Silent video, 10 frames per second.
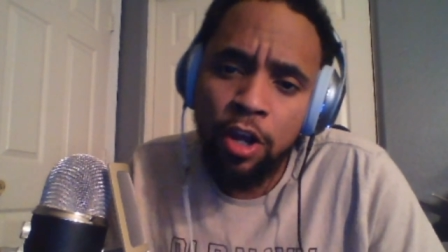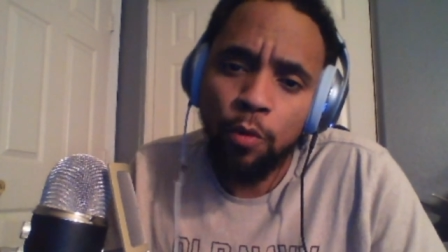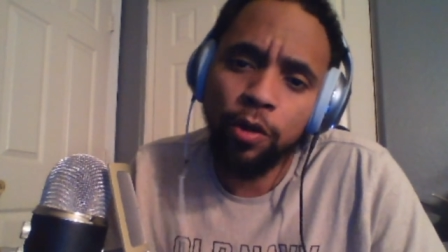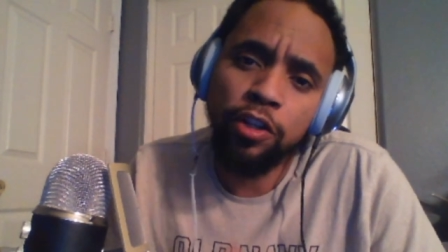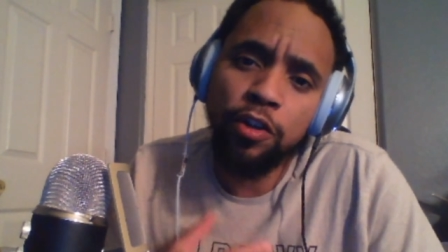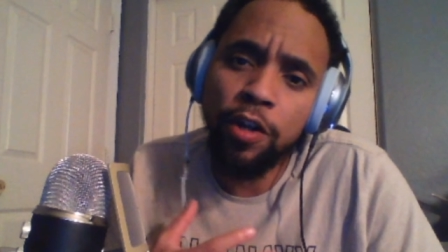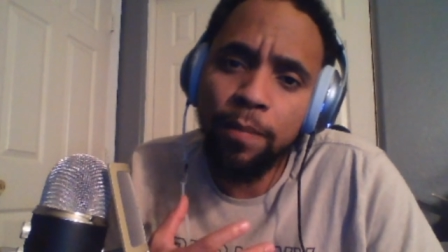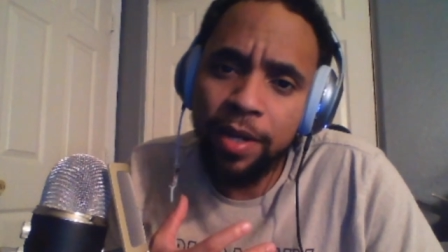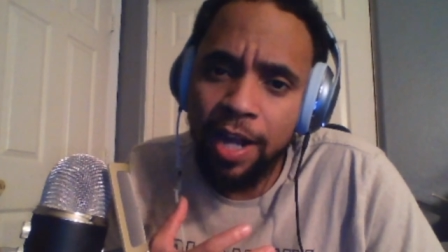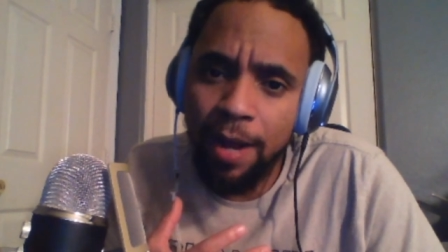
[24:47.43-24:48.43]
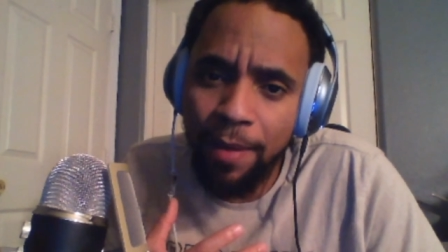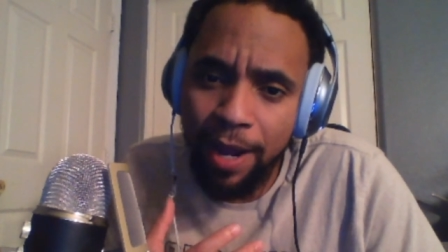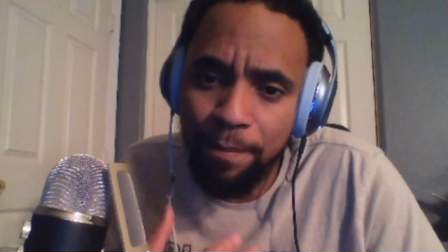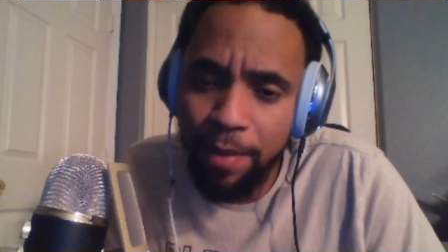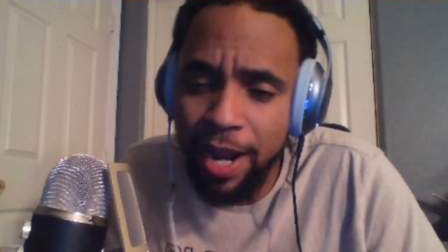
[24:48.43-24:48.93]
where you can become
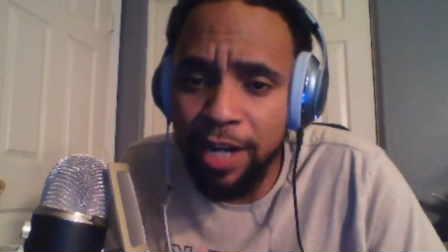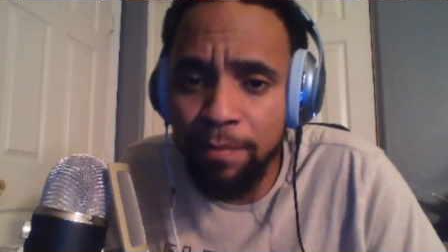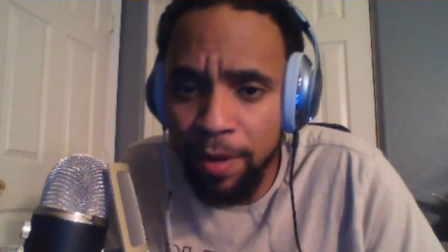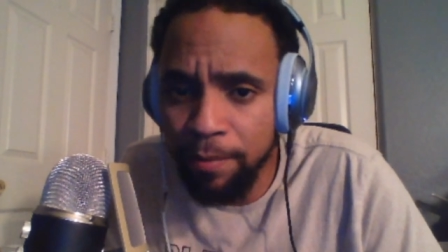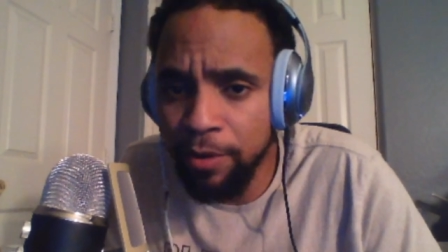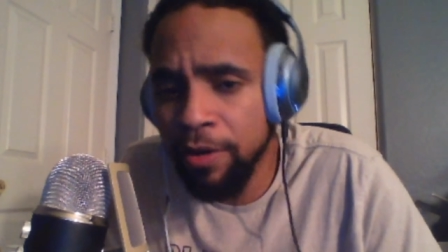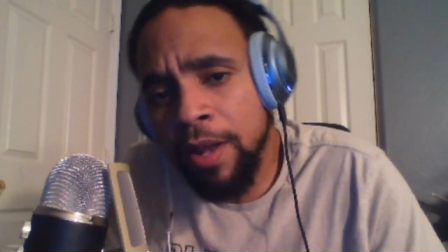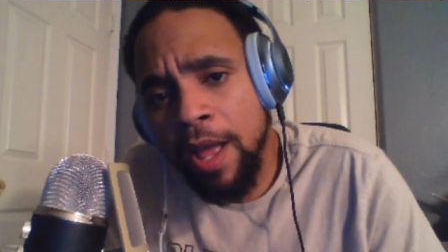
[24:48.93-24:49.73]
a paying member.